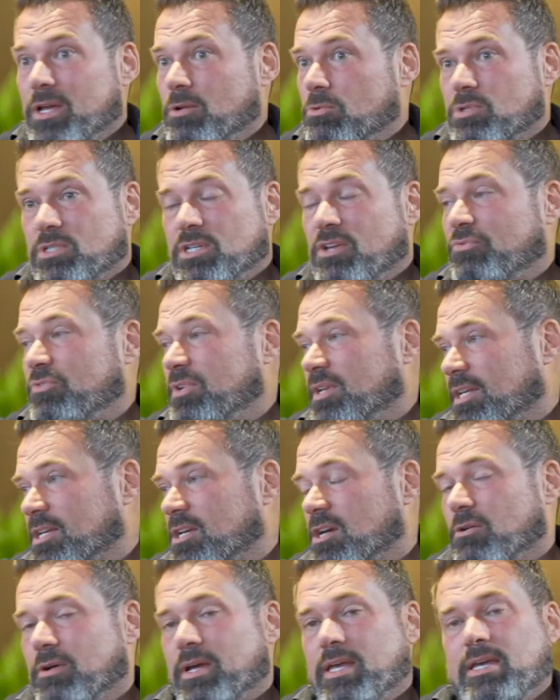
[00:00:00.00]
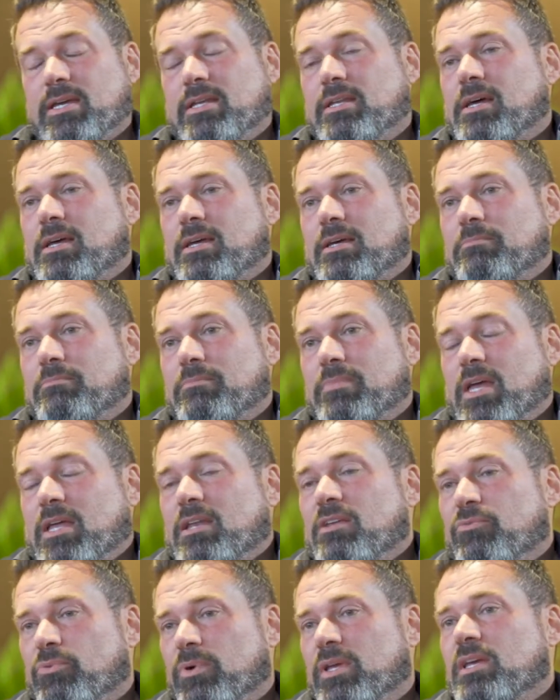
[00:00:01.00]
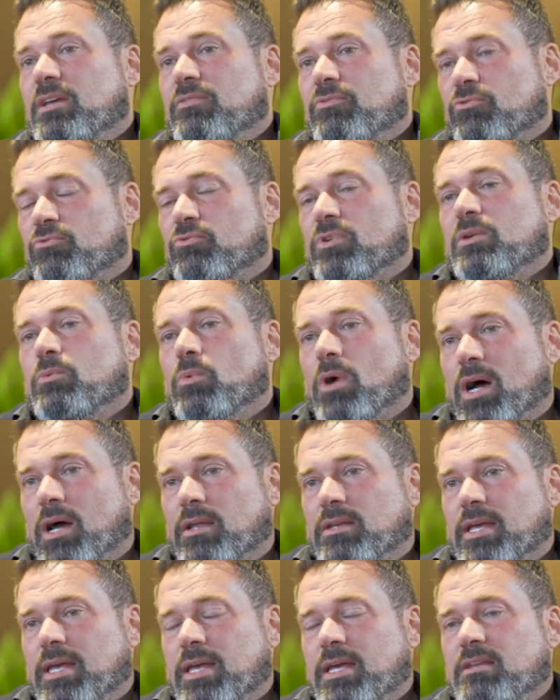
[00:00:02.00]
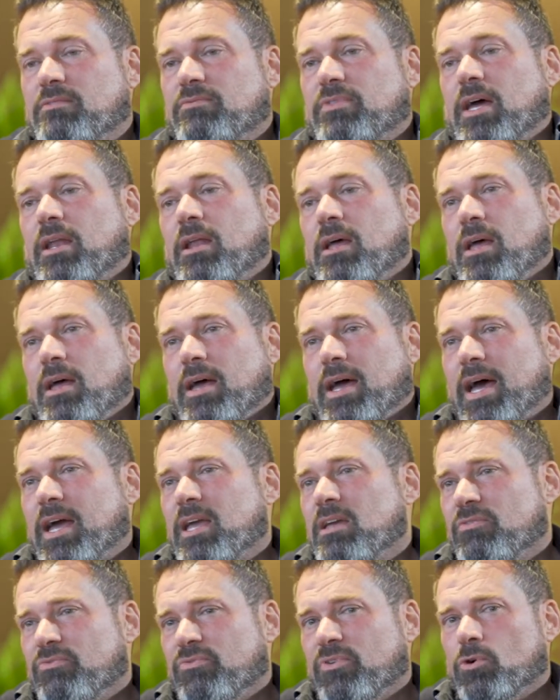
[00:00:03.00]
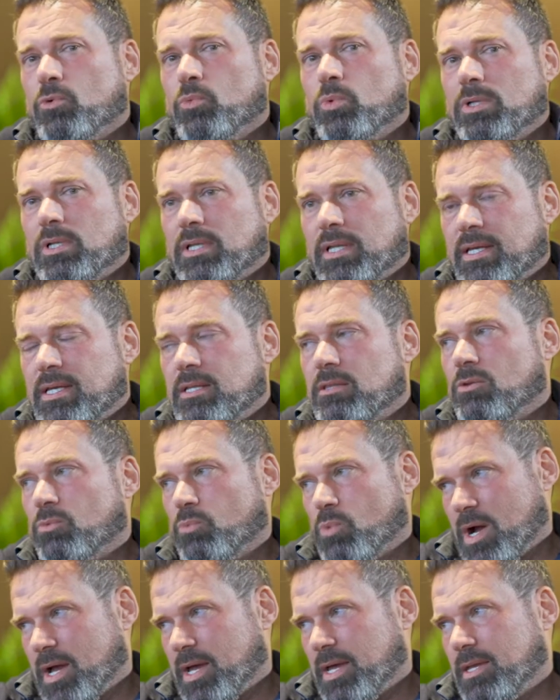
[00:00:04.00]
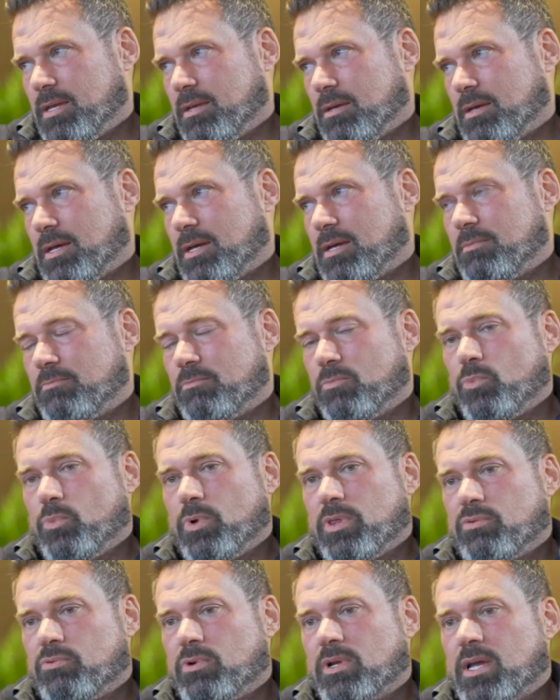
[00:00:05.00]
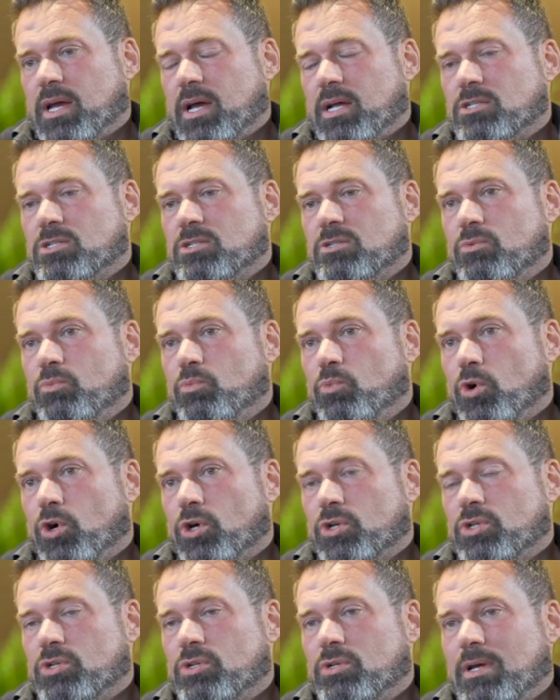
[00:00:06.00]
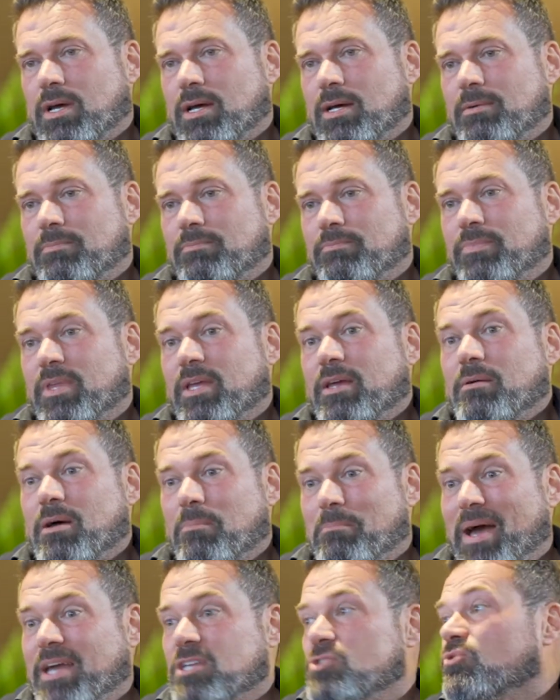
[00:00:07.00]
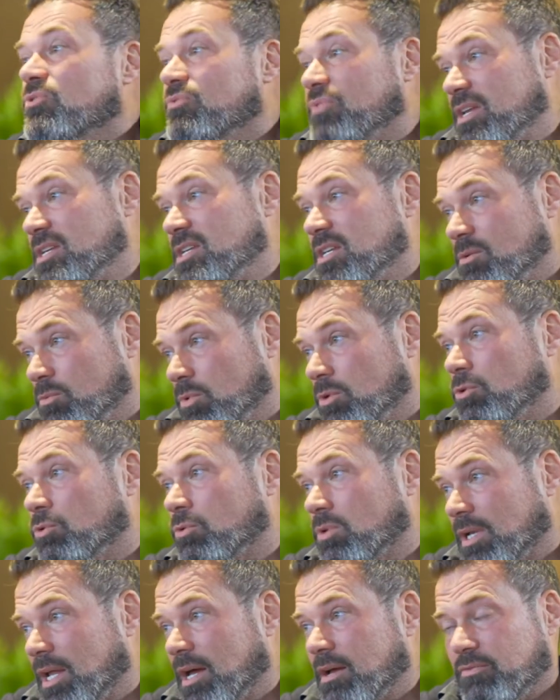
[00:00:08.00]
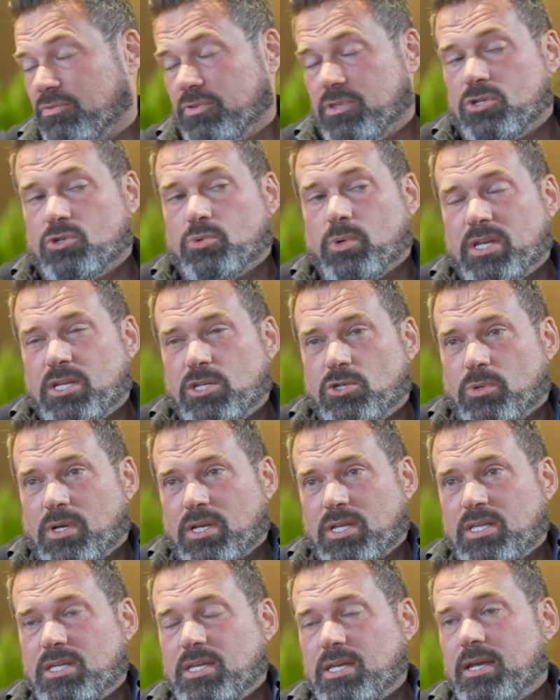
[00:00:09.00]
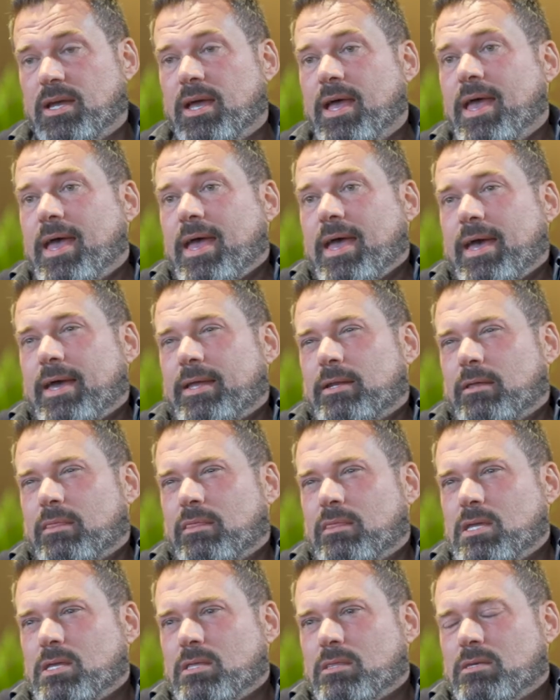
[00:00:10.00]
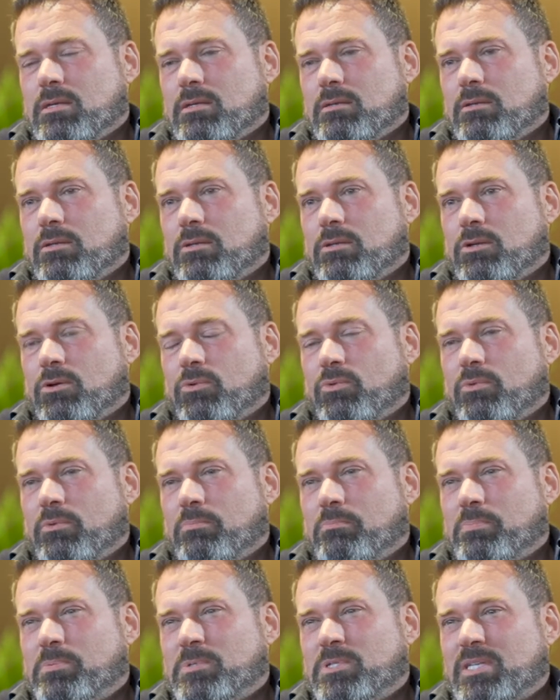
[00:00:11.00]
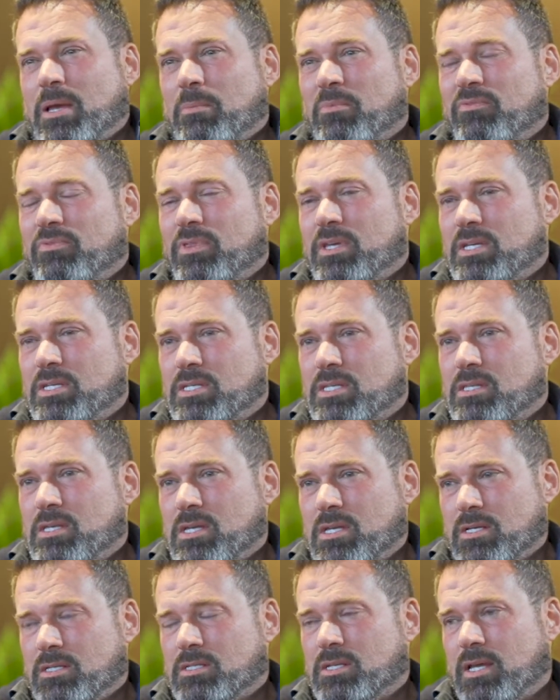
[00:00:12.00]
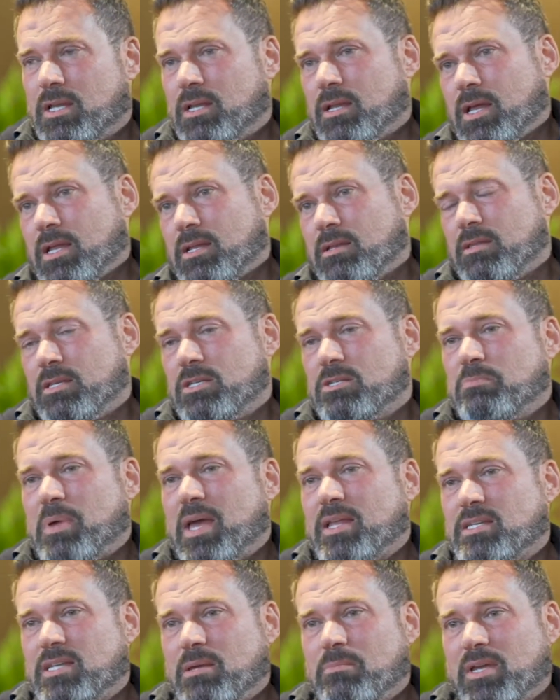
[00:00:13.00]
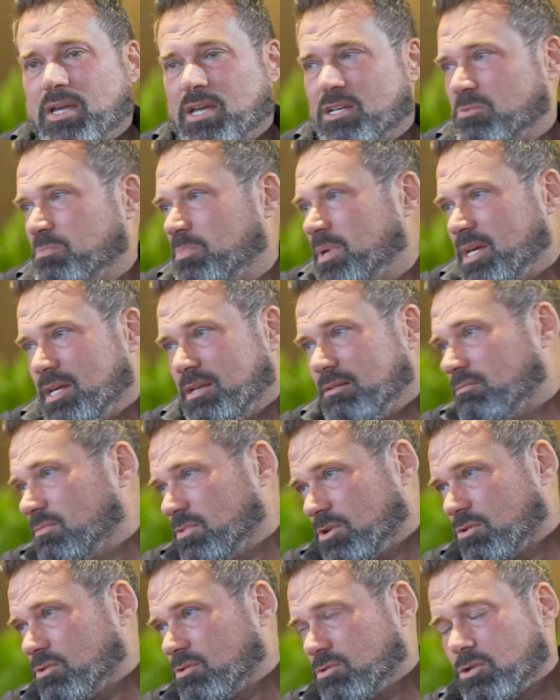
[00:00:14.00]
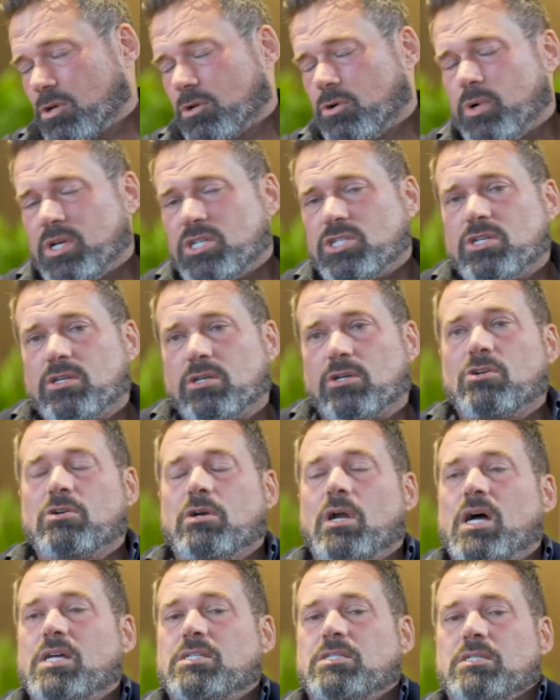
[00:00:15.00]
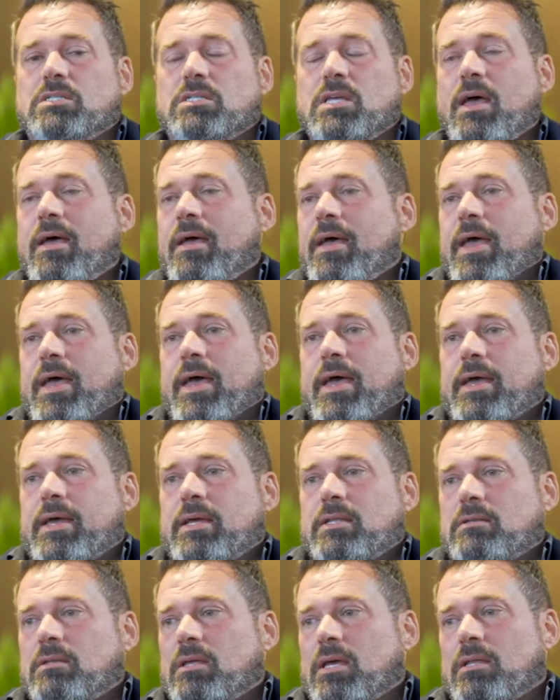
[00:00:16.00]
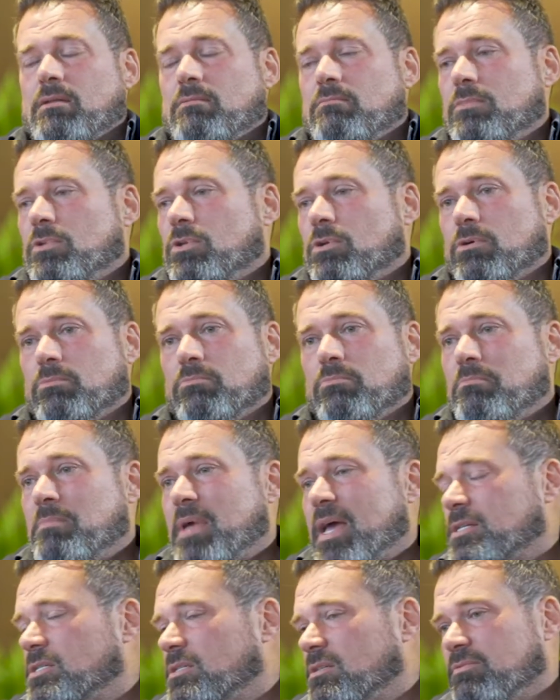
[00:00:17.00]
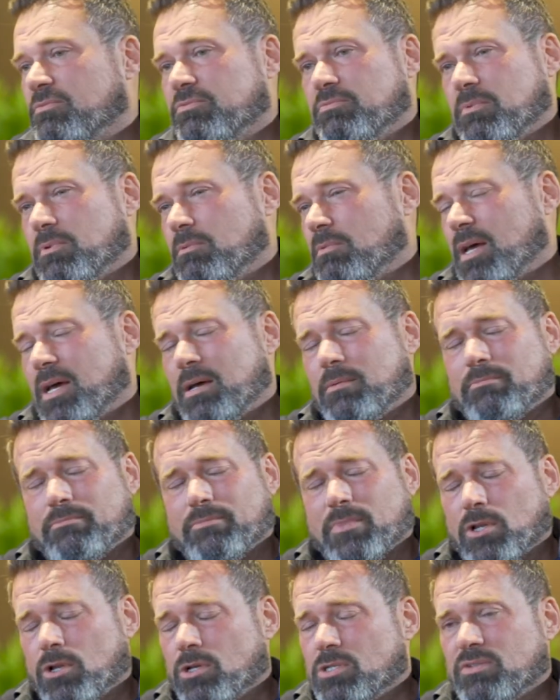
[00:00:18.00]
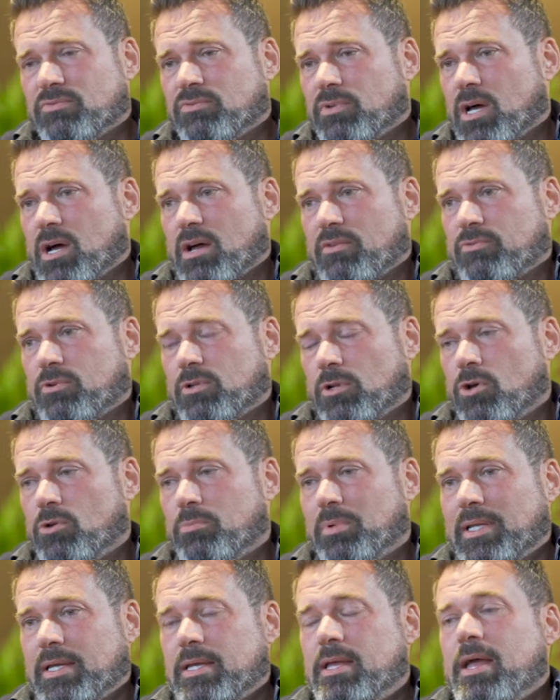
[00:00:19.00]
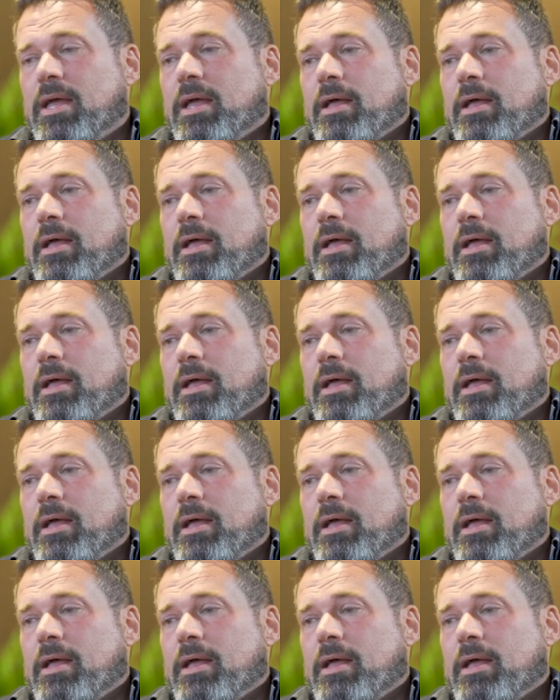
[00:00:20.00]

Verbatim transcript: it'll definitely go ahead. Um, and if we even rewind ahead of that, AFL will lead the way um, with regards to what um, major eventing will look like for the 2020 year. And I think that, you know, some of these things, and, and this pandemic has been, no, no question, a crisis and, and you know, massive um, loss of life globally.